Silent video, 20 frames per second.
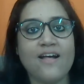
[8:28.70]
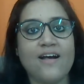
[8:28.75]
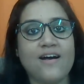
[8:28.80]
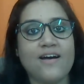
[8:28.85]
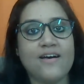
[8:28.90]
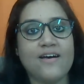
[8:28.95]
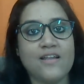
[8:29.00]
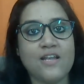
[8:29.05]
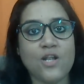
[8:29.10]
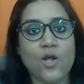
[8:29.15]

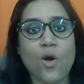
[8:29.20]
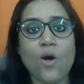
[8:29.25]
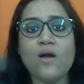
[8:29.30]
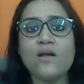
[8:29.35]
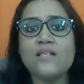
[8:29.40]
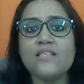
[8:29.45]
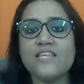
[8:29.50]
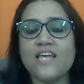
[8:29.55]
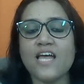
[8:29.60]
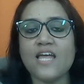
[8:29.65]
A
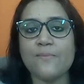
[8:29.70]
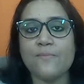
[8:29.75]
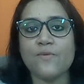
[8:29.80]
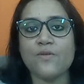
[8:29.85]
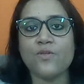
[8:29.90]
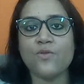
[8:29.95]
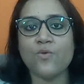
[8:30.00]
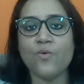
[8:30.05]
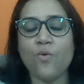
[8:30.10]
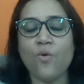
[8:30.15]
long time
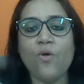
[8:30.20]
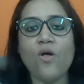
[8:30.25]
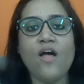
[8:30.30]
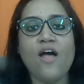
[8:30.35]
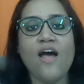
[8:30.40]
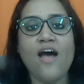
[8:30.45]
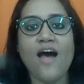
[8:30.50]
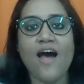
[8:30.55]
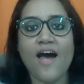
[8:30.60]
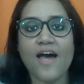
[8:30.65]
ago,
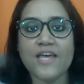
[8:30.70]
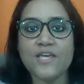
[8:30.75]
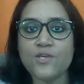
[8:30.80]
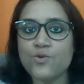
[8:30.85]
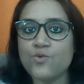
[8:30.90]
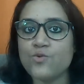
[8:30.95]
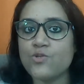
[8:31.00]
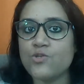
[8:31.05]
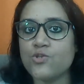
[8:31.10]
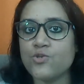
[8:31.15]
I
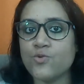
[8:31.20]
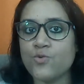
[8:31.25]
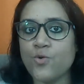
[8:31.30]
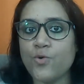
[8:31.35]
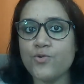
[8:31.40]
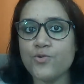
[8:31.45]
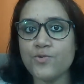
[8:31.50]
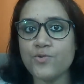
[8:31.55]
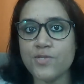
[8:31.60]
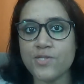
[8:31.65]
used to
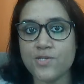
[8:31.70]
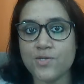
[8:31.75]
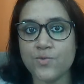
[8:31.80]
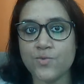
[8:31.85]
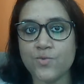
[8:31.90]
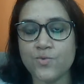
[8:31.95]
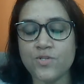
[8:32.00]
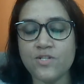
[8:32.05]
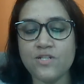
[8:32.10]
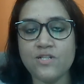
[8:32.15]
go to
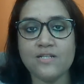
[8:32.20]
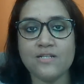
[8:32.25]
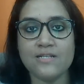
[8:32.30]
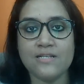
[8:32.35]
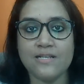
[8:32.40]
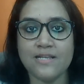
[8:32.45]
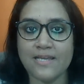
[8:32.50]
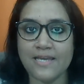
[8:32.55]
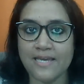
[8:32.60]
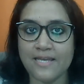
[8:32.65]
school
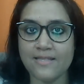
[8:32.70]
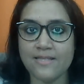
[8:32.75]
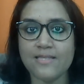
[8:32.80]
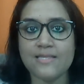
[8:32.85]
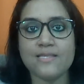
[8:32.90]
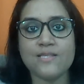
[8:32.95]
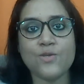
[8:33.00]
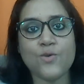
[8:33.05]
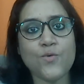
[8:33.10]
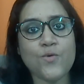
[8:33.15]
in
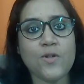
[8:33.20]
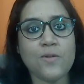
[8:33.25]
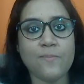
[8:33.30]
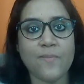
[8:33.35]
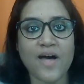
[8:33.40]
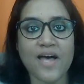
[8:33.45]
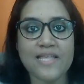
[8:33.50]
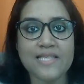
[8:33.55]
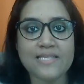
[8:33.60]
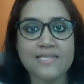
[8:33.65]
school
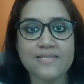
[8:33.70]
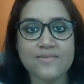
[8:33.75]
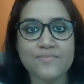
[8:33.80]
bus.